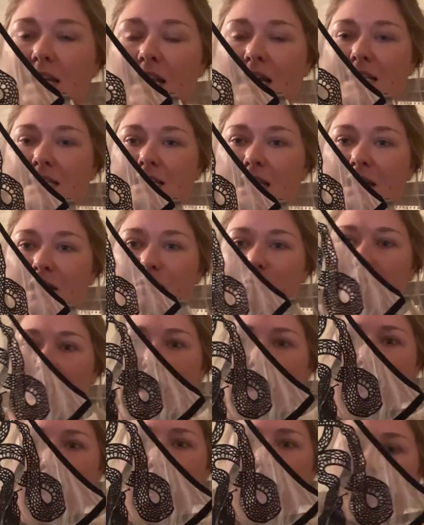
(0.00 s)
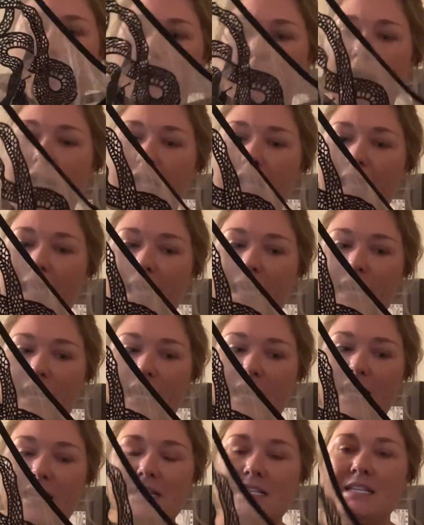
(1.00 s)
It's like got boning in
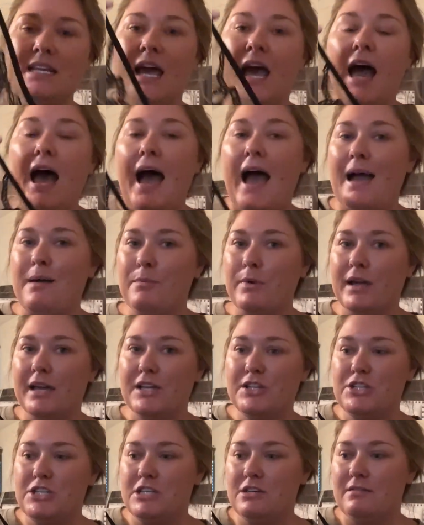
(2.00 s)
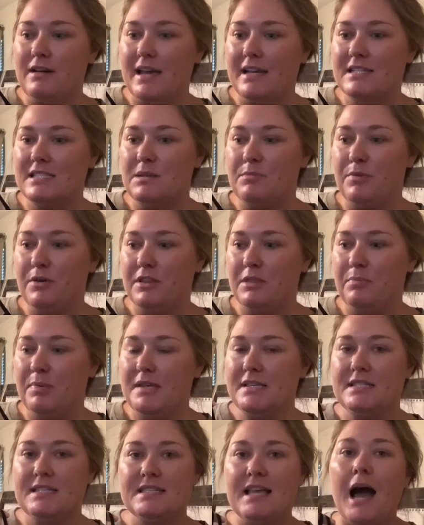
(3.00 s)
it. I'm wearing a 2X in both
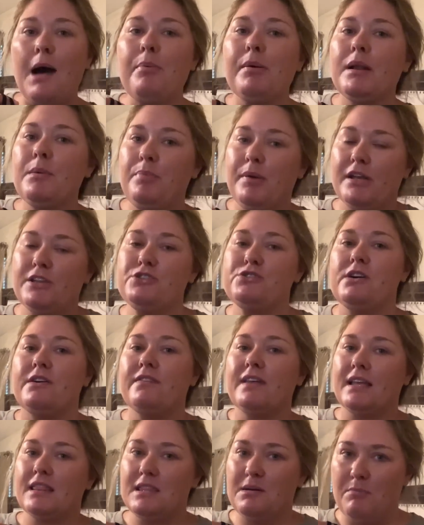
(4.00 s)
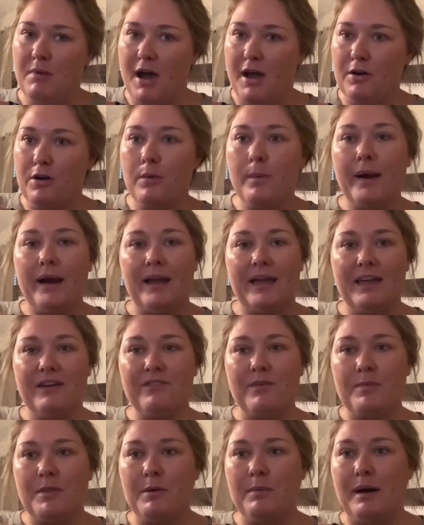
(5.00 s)
pieces. I'll put a picture of like the model wearing it
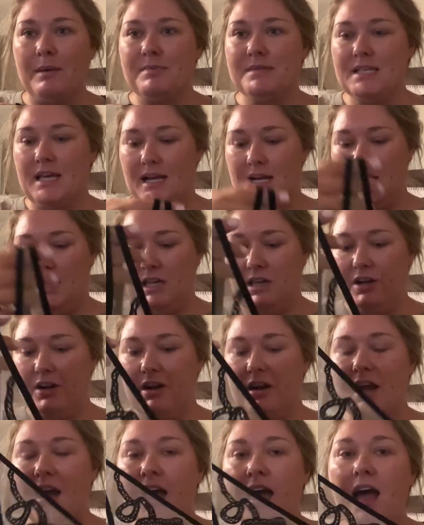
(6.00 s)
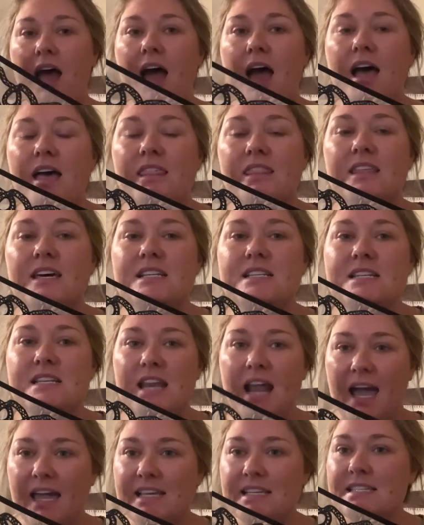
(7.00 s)
from the website here. The
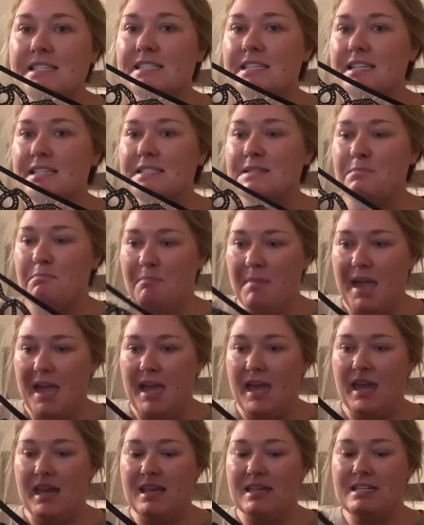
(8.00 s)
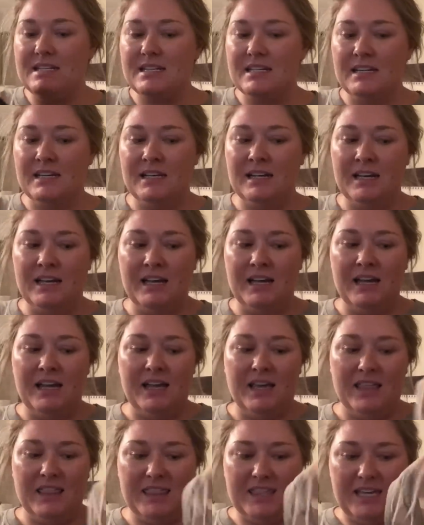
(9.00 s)
nicest made
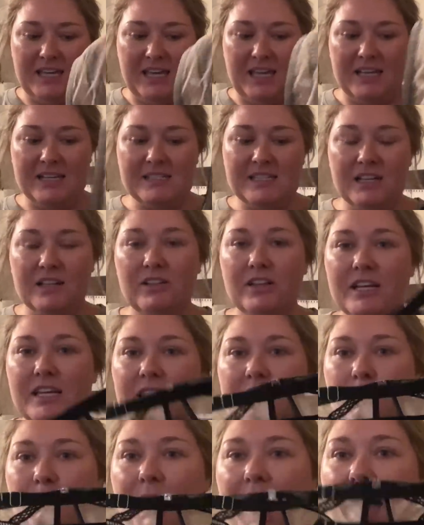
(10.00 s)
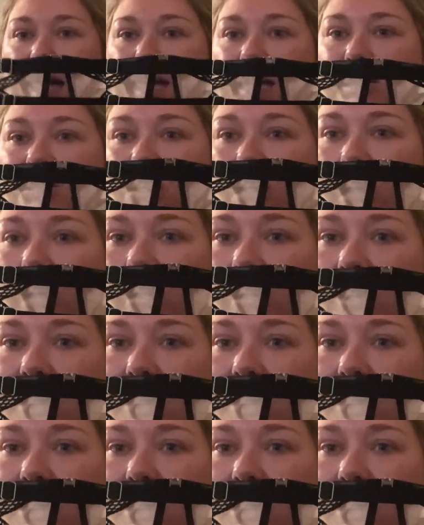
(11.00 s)
things. Like, look at the bag. It's all